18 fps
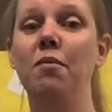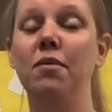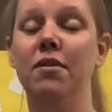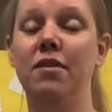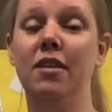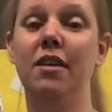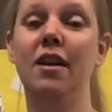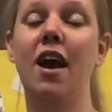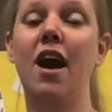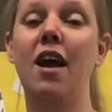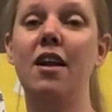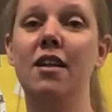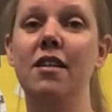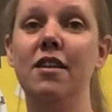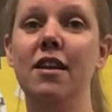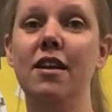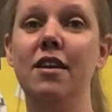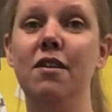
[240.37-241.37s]
the
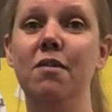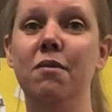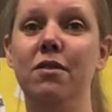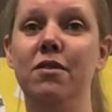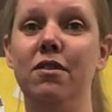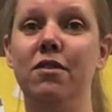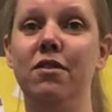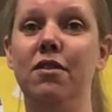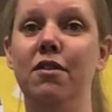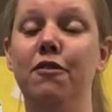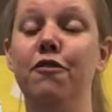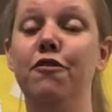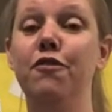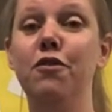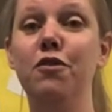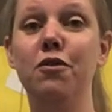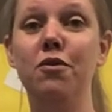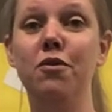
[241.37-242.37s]
cotyledon, which is the
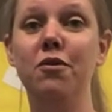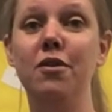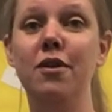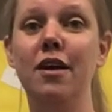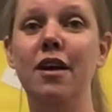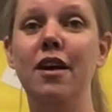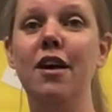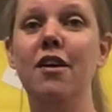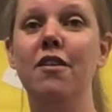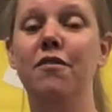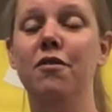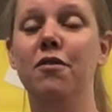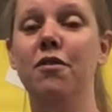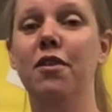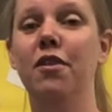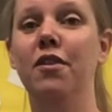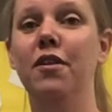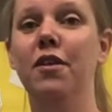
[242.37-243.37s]
food for
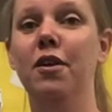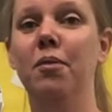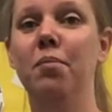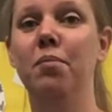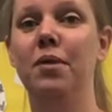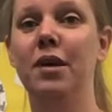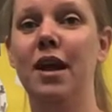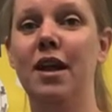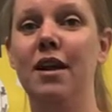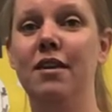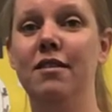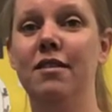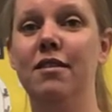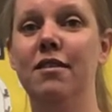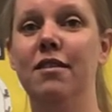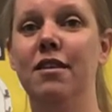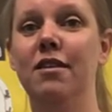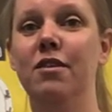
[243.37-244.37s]
the little plant
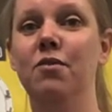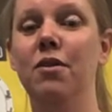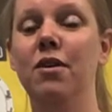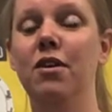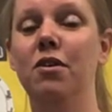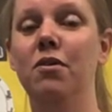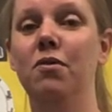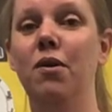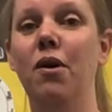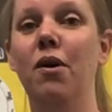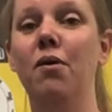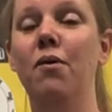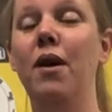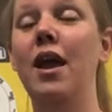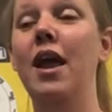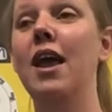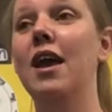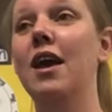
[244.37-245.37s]
that's going to grow.
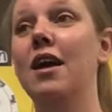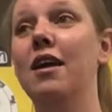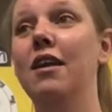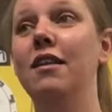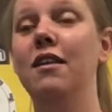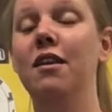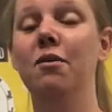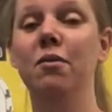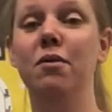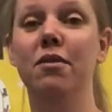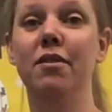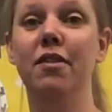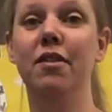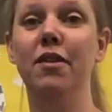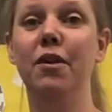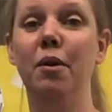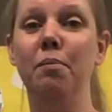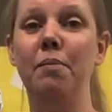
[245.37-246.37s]
And there was the
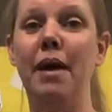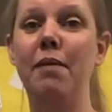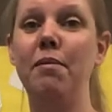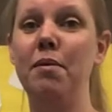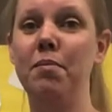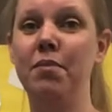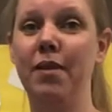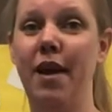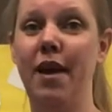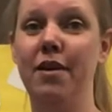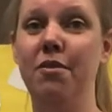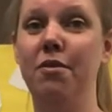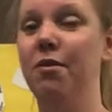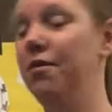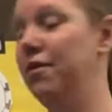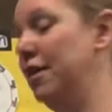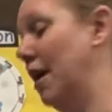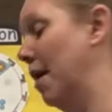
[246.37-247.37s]
little baby plant
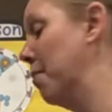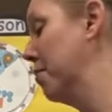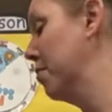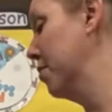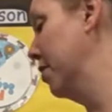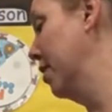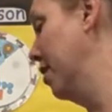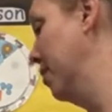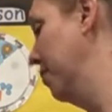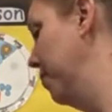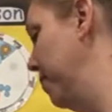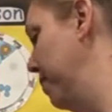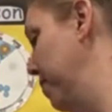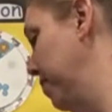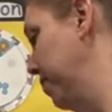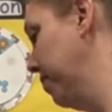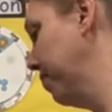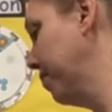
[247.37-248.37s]
or the embryo.
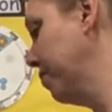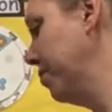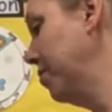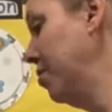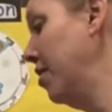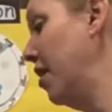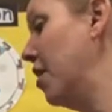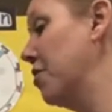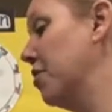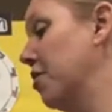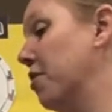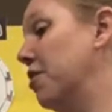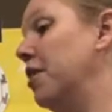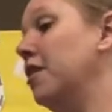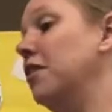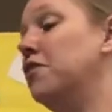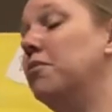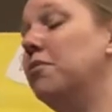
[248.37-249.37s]
So
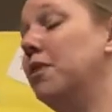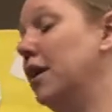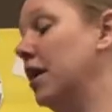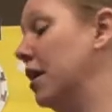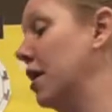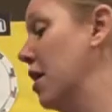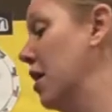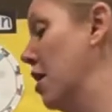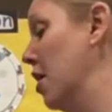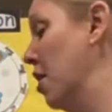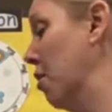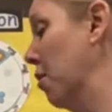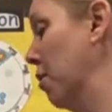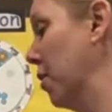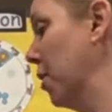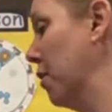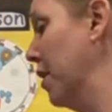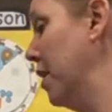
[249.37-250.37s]
this week,
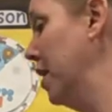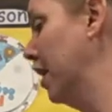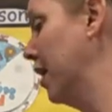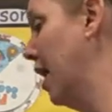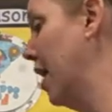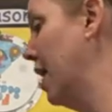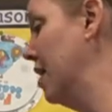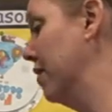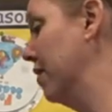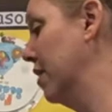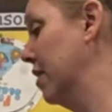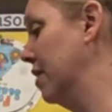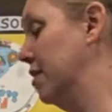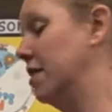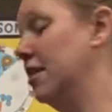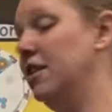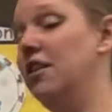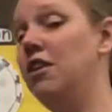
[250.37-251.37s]
we're going to kind of
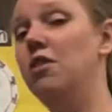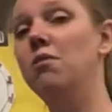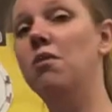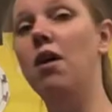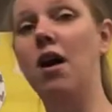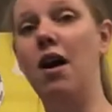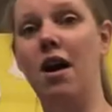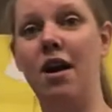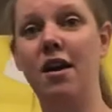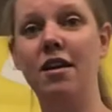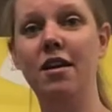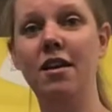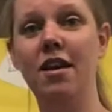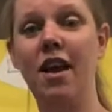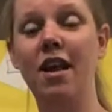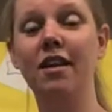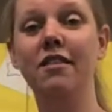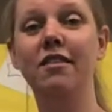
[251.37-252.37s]
continue on
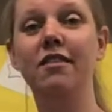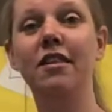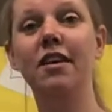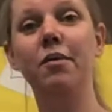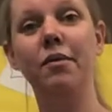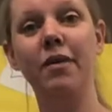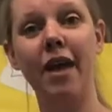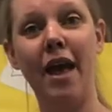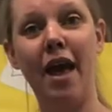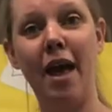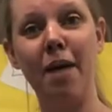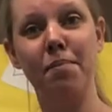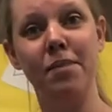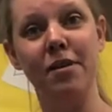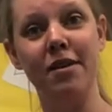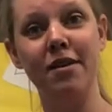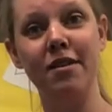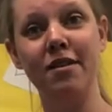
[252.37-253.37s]
and see what
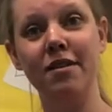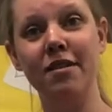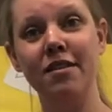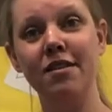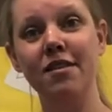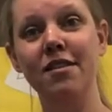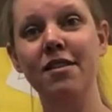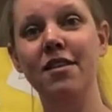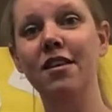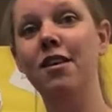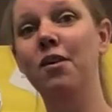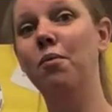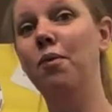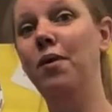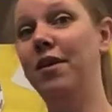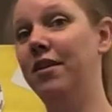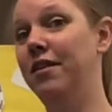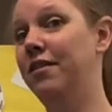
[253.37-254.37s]
happens
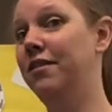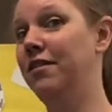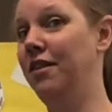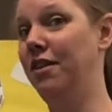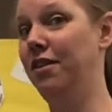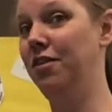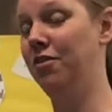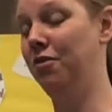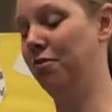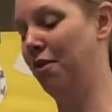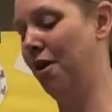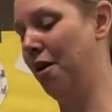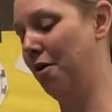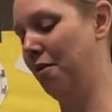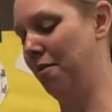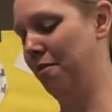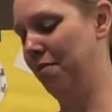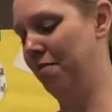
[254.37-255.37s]
when seeds
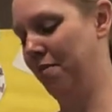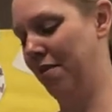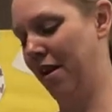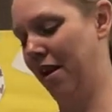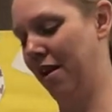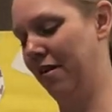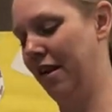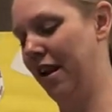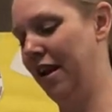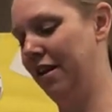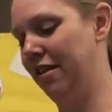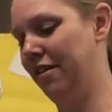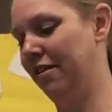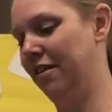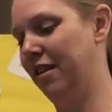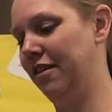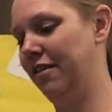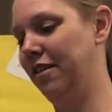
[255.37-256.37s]
grow. All right, so
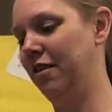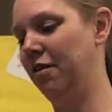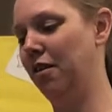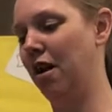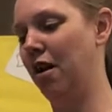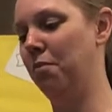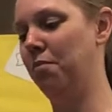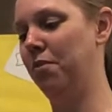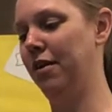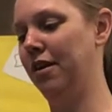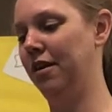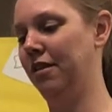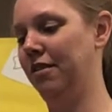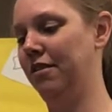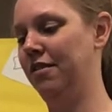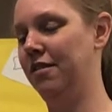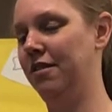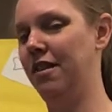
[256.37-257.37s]
let's see what our book
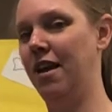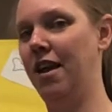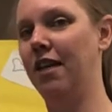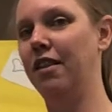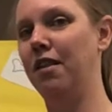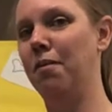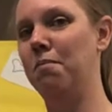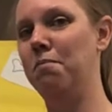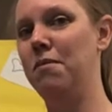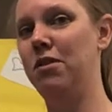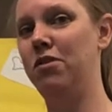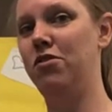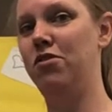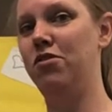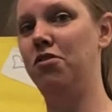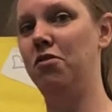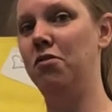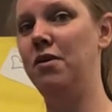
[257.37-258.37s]
is today in the
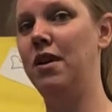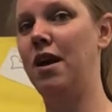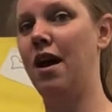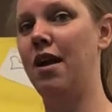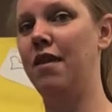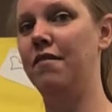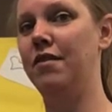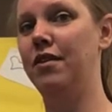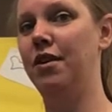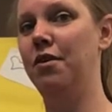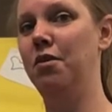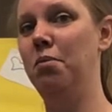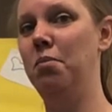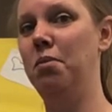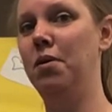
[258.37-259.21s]
mystery envelope.